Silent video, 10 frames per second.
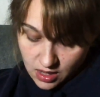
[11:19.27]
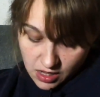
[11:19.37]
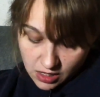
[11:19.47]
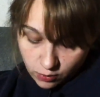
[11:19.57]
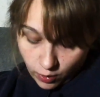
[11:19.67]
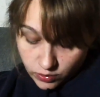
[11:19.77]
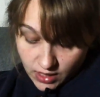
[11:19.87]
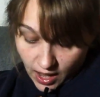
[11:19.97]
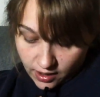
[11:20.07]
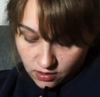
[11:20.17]
It rose
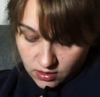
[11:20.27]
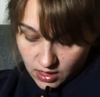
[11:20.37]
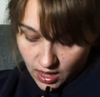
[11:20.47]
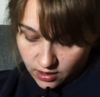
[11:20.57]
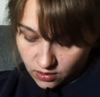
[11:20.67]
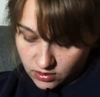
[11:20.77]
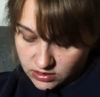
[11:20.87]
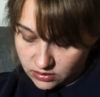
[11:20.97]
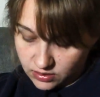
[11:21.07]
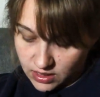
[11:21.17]
higher and higher
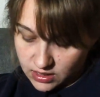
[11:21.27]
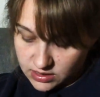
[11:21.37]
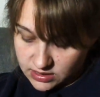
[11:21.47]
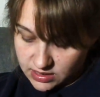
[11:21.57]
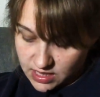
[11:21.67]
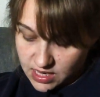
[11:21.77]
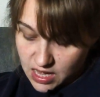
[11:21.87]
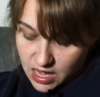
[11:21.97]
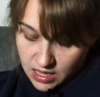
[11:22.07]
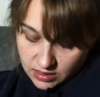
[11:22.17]
until they could see
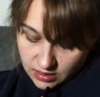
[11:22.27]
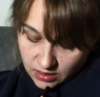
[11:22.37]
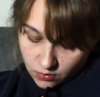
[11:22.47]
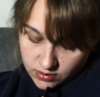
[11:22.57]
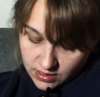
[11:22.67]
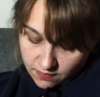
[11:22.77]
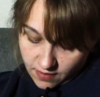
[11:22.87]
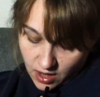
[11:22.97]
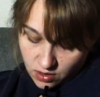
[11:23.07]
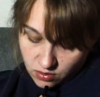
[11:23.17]
that it was a
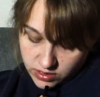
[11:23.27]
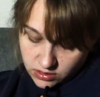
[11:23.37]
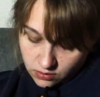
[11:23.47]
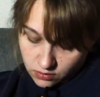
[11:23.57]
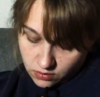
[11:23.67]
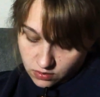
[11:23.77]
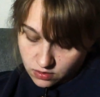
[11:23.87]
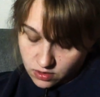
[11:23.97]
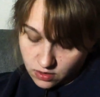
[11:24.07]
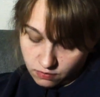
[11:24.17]
fiery circle,
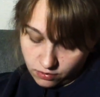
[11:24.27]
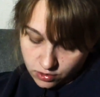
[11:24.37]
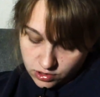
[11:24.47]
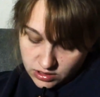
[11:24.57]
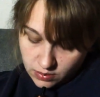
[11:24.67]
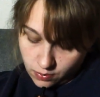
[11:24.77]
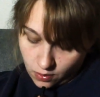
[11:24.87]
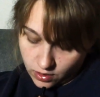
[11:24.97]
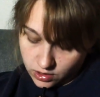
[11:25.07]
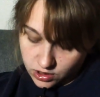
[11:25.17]
first deep
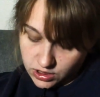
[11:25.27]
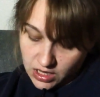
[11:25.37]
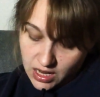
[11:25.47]
orange,